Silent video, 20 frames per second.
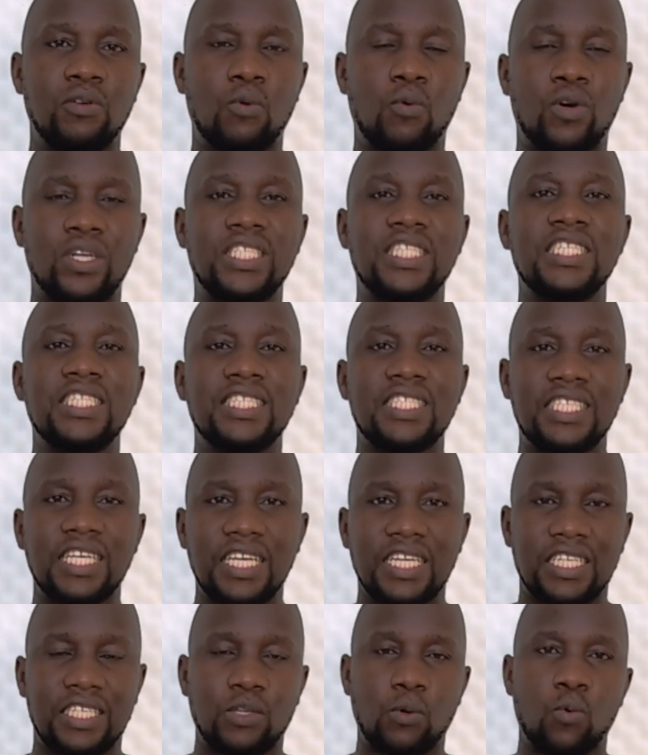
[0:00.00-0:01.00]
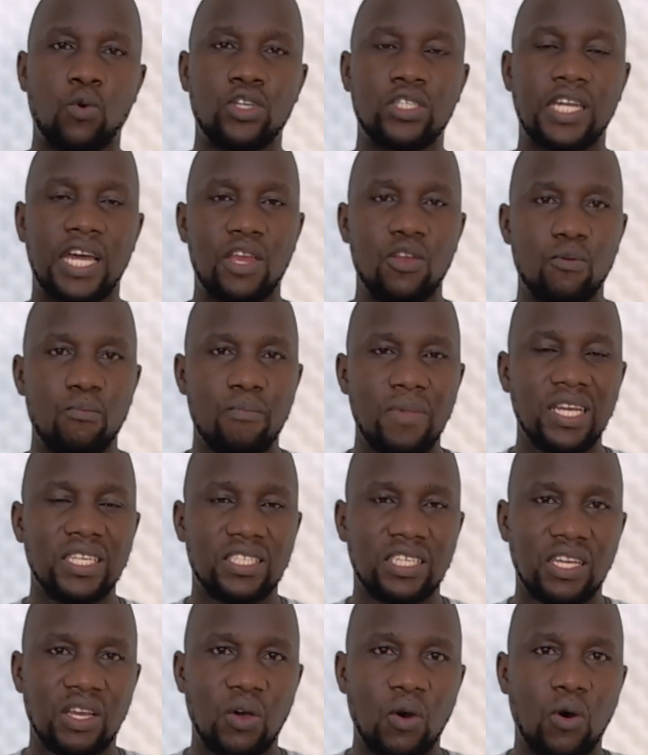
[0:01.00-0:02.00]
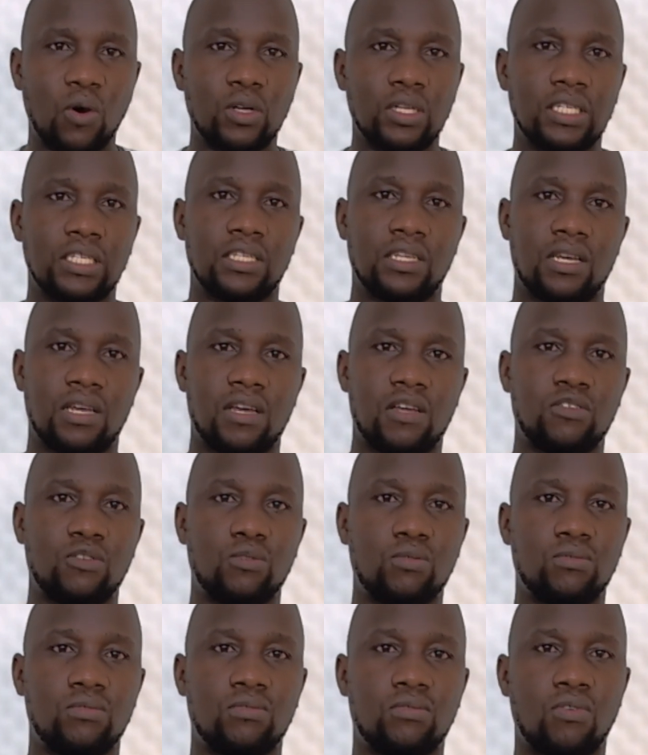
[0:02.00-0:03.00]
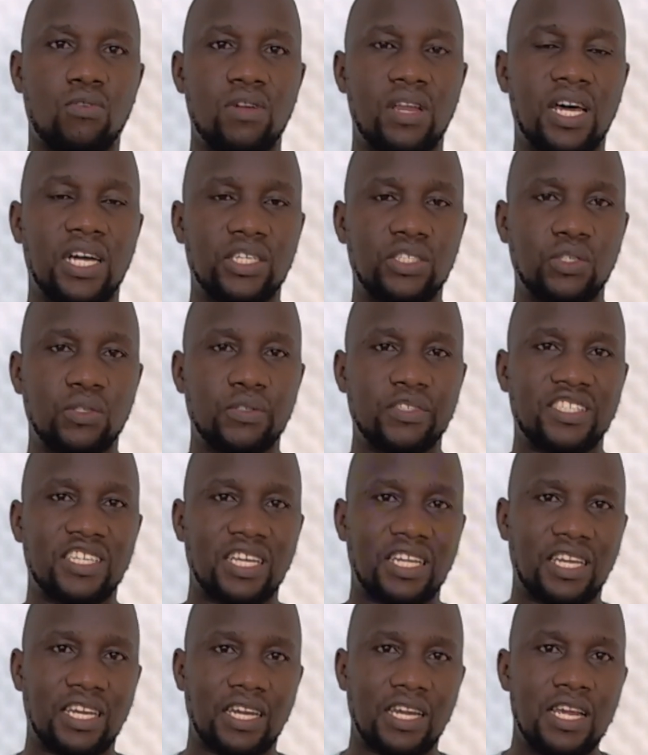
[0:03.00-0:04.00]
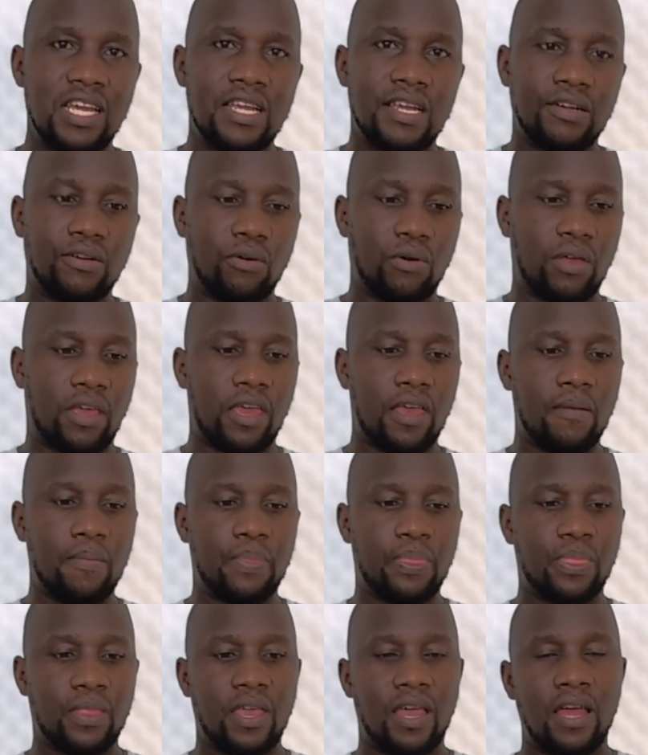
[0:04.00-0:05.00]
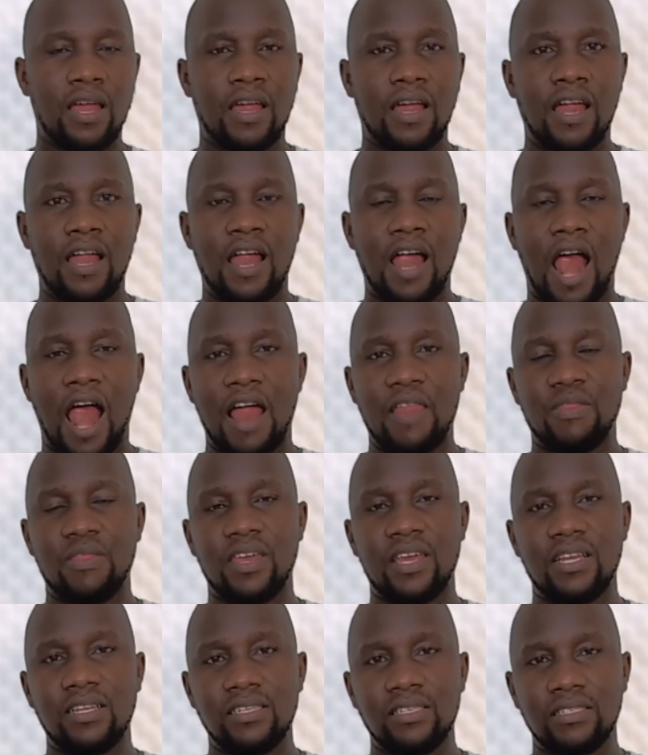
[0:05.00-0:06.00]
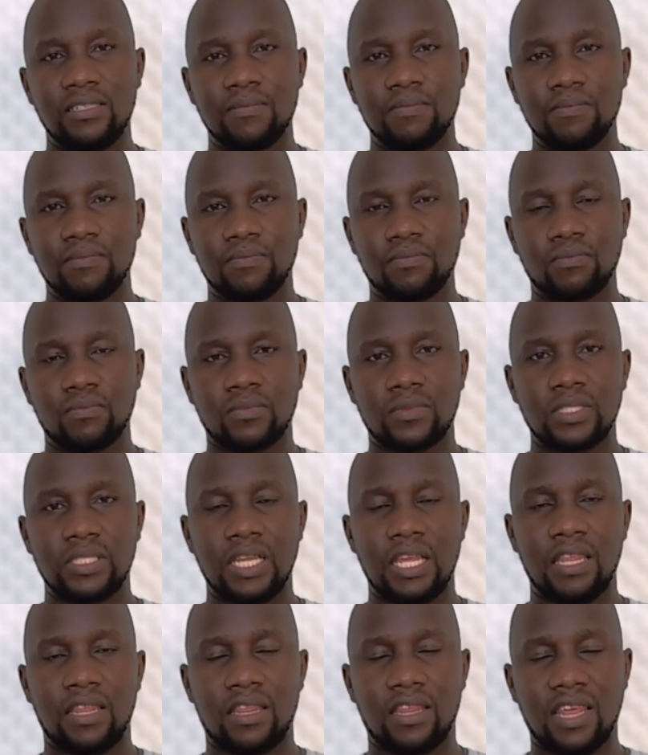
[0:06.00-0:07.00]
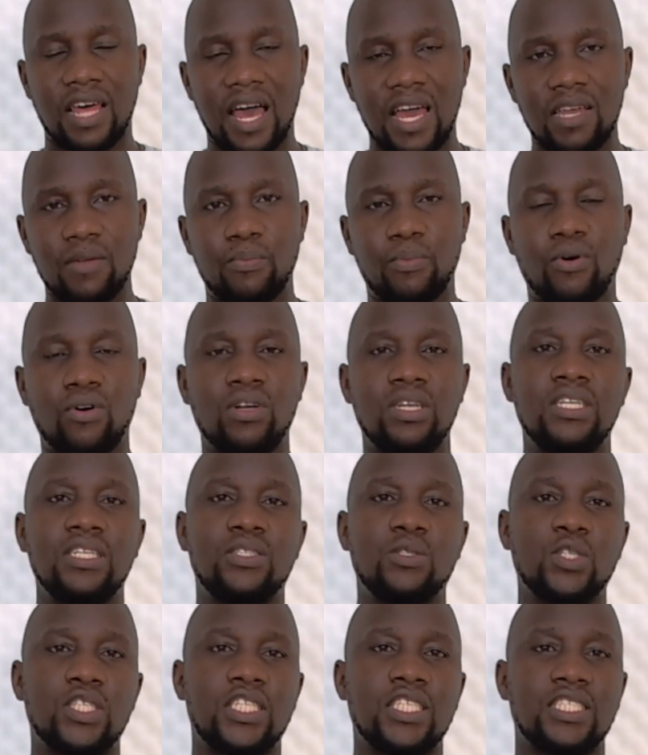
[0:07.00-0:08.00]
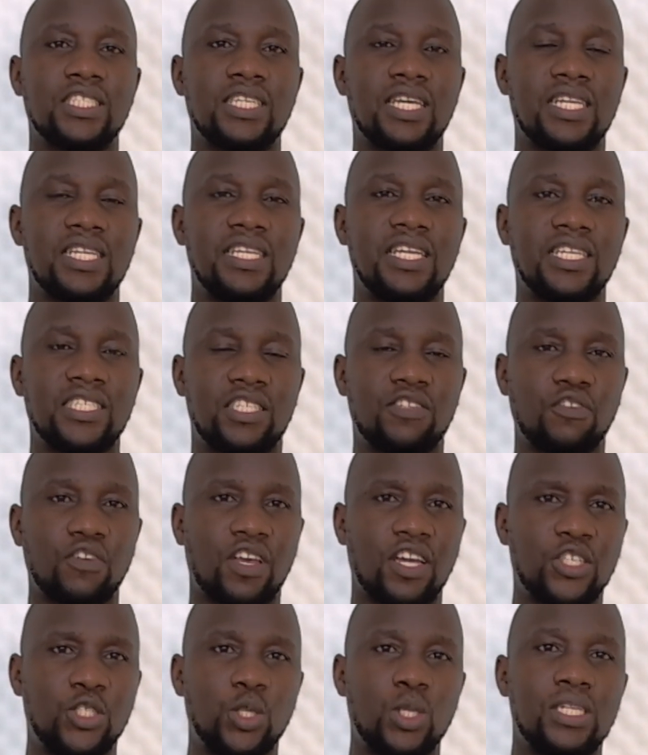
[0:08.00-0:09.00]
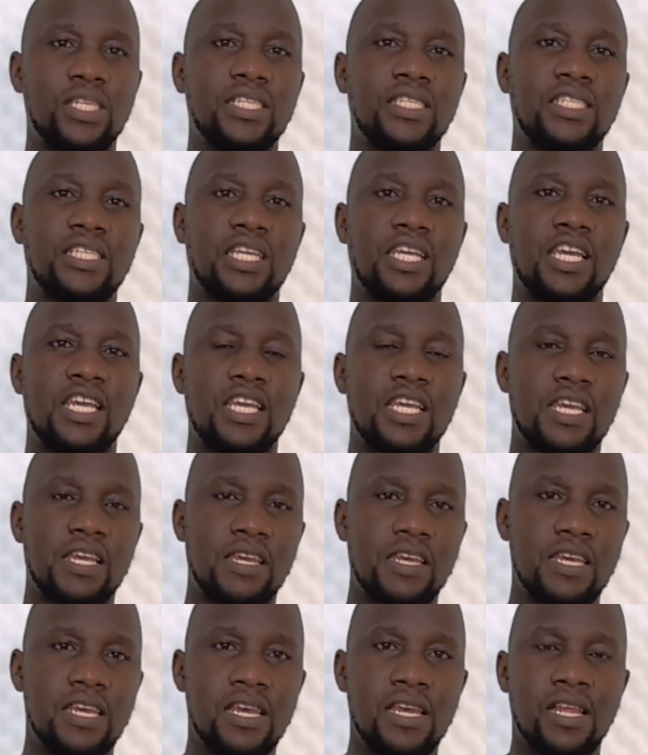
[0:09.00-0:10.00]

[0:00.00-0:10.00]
What is it? What are you basing on to conduct your research? Okay, and then the third point, which is that justification is key.